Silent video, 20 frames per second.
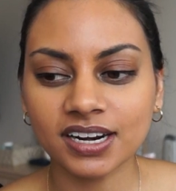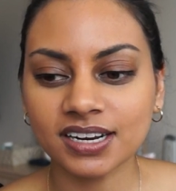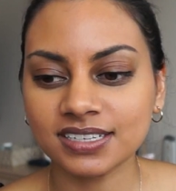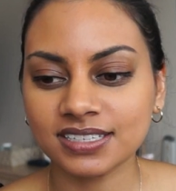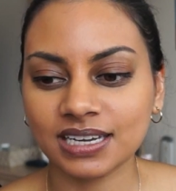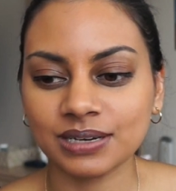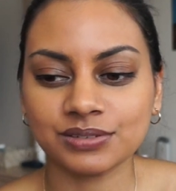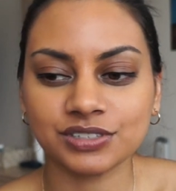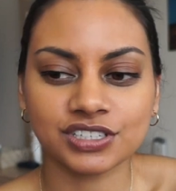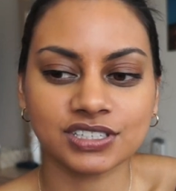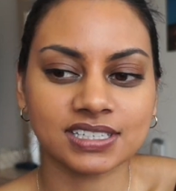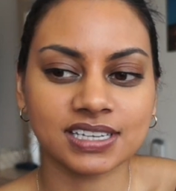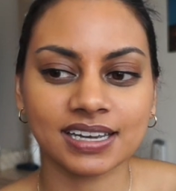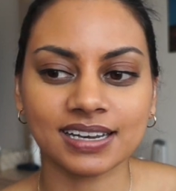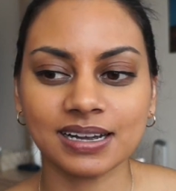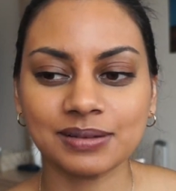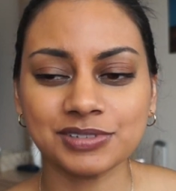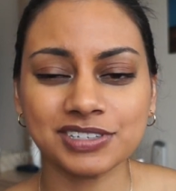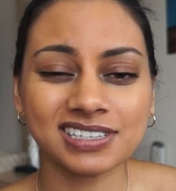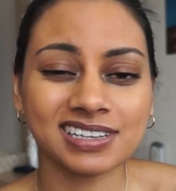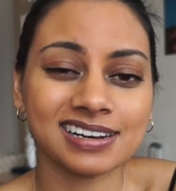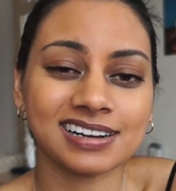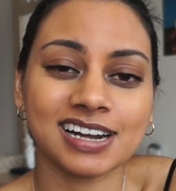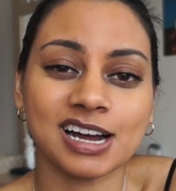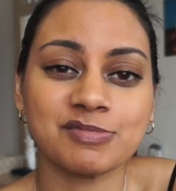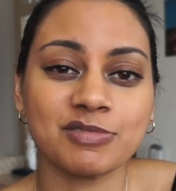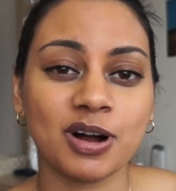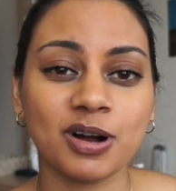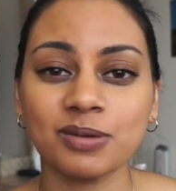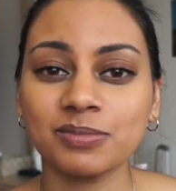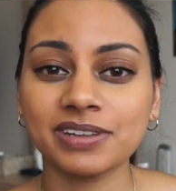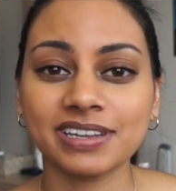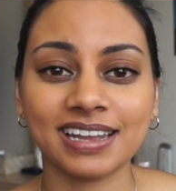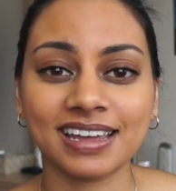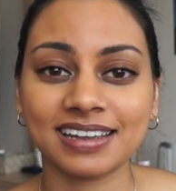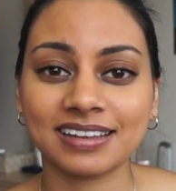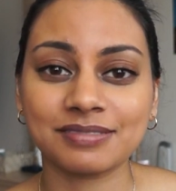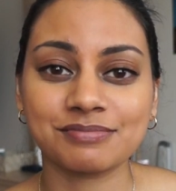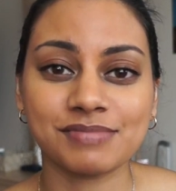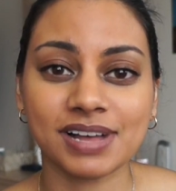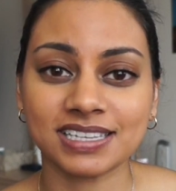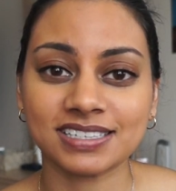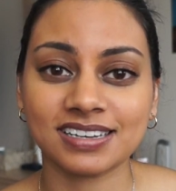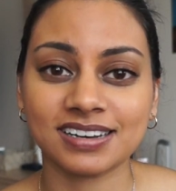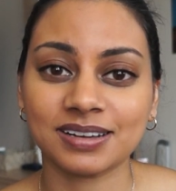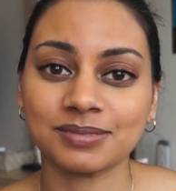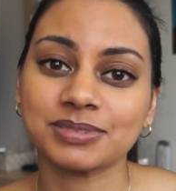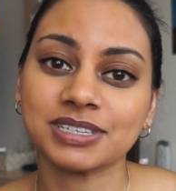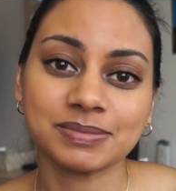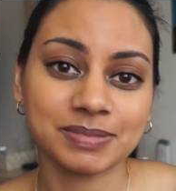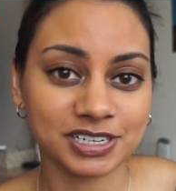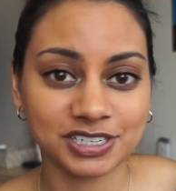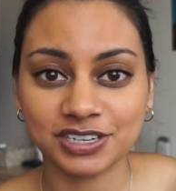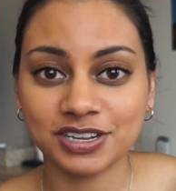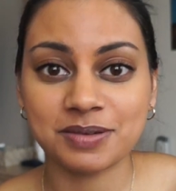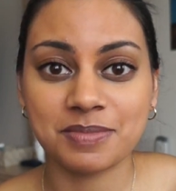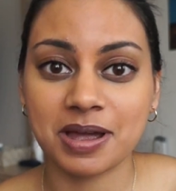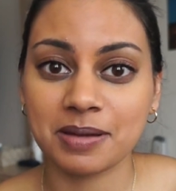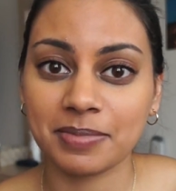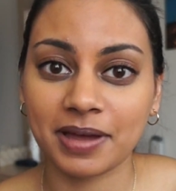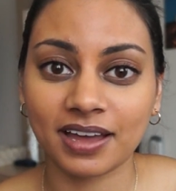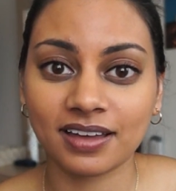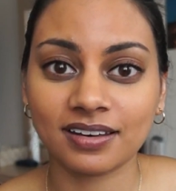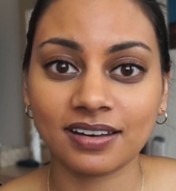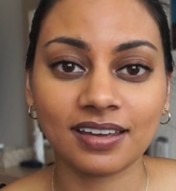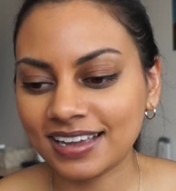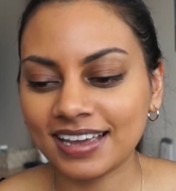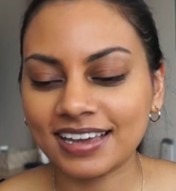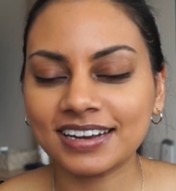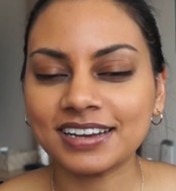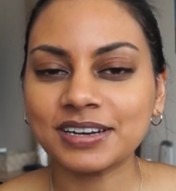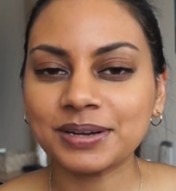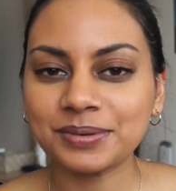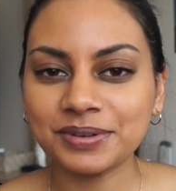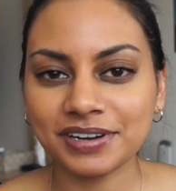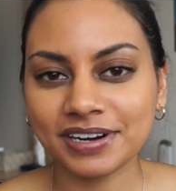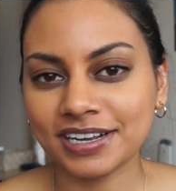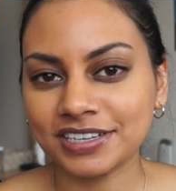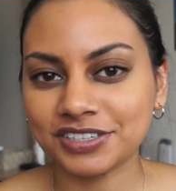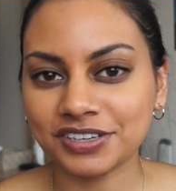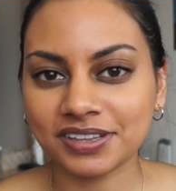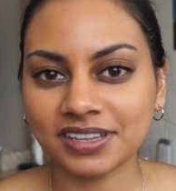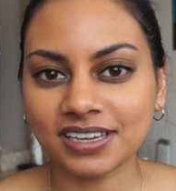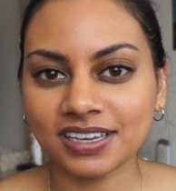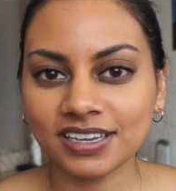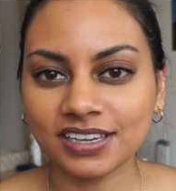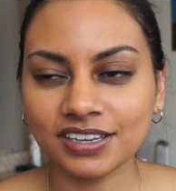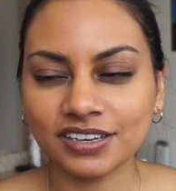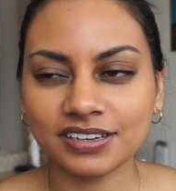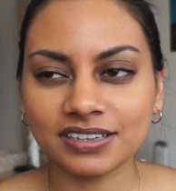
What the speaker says: because I was just like, I'm just gonna come home and like mess it up, especially my bed. And I know what you guys are thinking.